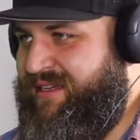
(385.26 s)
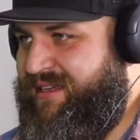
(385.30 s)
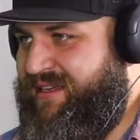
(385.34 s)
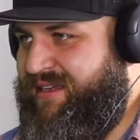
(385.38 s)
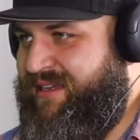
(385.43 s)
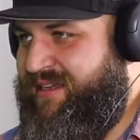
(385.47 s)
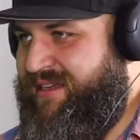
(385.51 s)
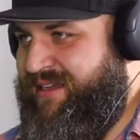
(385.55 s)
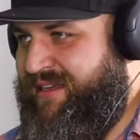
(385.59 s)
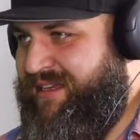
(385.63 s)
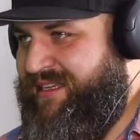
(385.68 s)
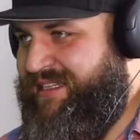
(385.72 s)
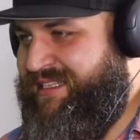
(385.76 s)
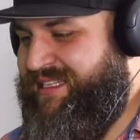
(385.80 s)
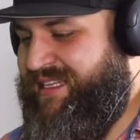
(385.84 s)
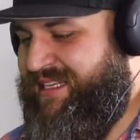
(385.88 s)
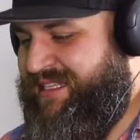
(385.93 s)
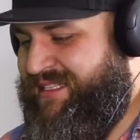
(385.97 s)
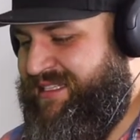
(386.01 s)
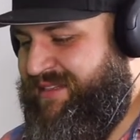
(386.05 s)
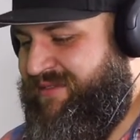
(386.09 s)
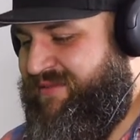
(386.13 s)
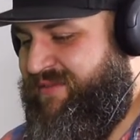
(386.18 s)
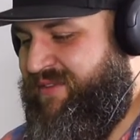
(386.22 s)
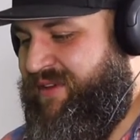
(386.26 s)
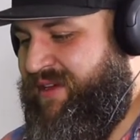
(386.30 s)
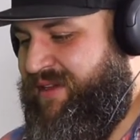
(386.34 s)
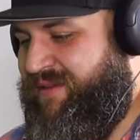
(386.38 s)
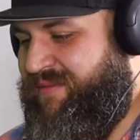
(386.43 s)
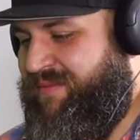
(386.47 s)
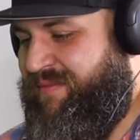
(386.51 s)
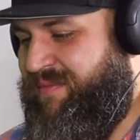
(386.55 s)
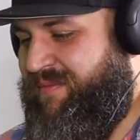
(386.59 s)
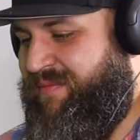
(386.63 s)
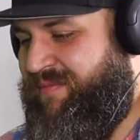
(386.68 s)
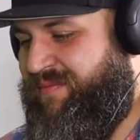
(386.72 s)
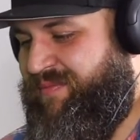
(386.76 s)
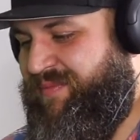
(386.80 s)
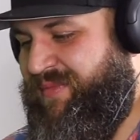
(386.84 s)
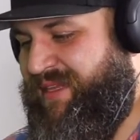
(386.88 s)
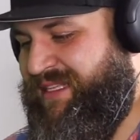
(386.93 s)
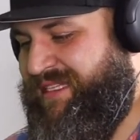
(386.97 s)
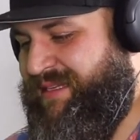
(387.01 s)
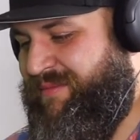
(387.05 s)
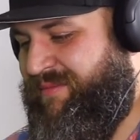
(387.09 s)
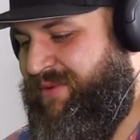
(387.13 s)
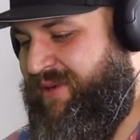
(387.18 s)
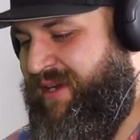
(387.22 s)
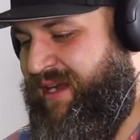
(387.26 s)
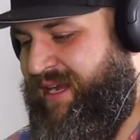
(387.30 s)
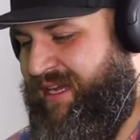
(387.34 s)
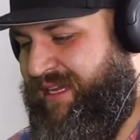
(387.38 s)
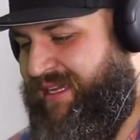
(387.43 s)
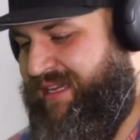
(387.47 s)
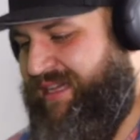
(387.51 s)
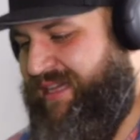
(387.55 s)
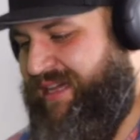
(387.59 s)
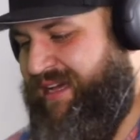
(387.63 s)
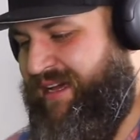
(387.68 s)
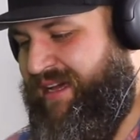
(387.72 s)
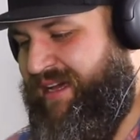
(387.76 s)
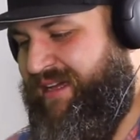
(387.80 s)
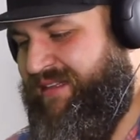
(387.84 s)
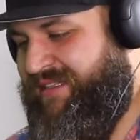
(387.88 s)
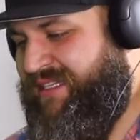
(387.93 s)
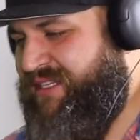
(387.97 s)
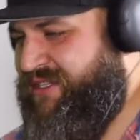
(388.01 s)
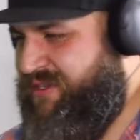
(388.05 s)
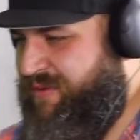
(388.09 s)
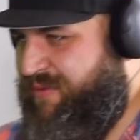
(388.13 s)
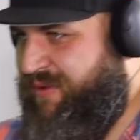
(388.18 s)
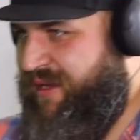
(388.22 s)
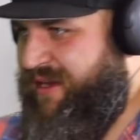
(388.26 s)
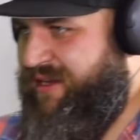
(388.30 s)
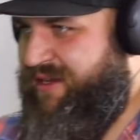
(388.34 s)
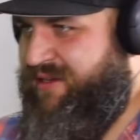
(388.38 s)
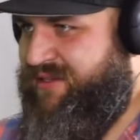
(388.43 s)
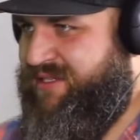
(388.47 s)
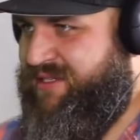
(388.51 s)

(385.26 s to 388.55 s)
Right. It's innocent fun. It's a prank. It's a prank. Did you prank your